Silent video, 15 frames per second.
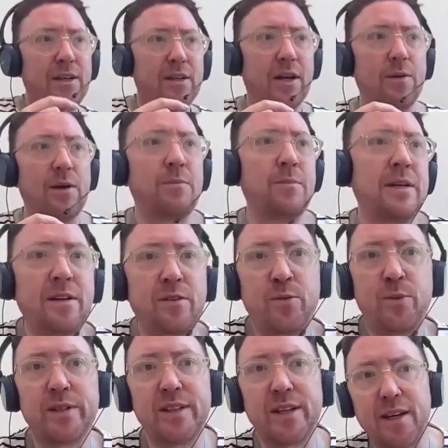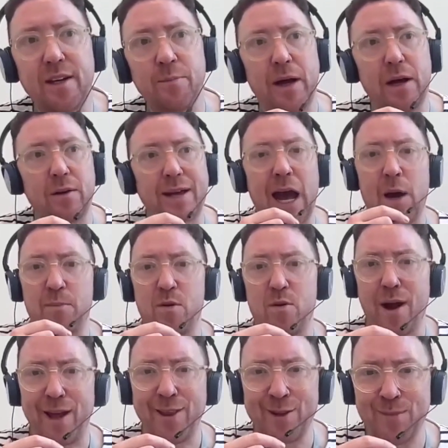I mean, if we think about
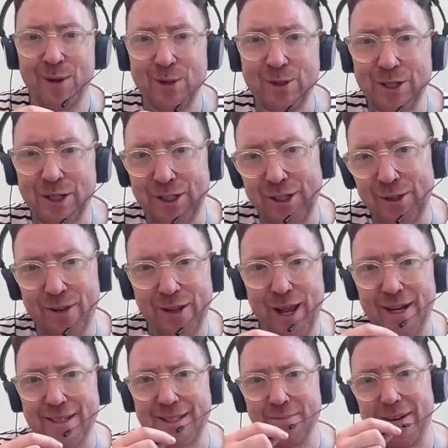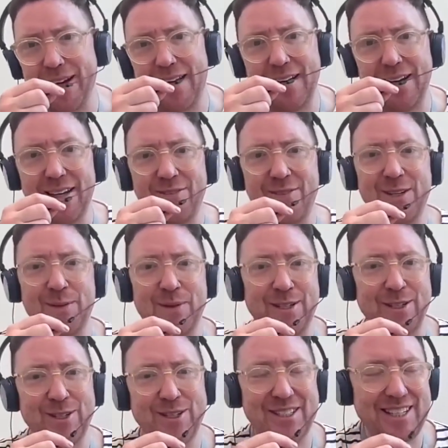Cabaret, the musical with Liza Minnelli, if
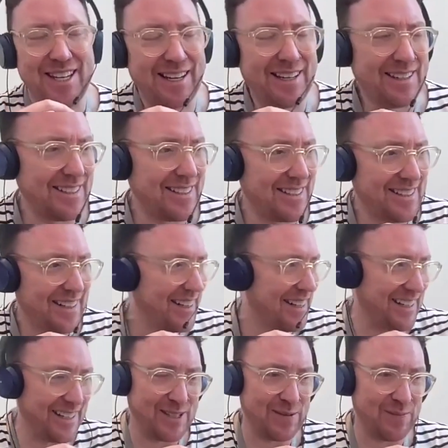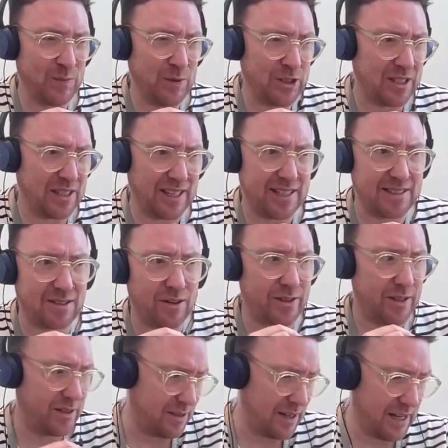anybody knows that, which I think is on
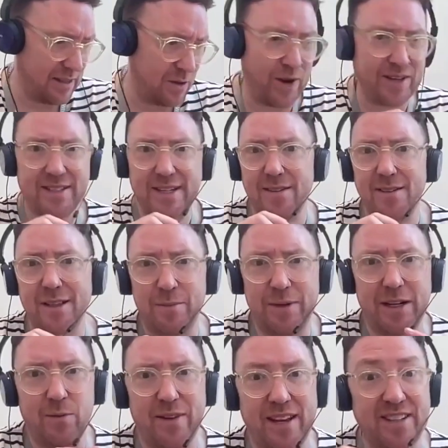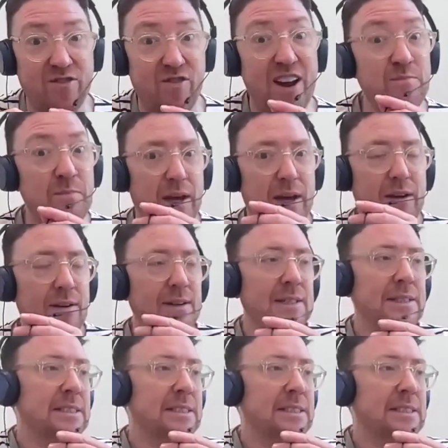in the West End at the minute with Eddie Redmayne.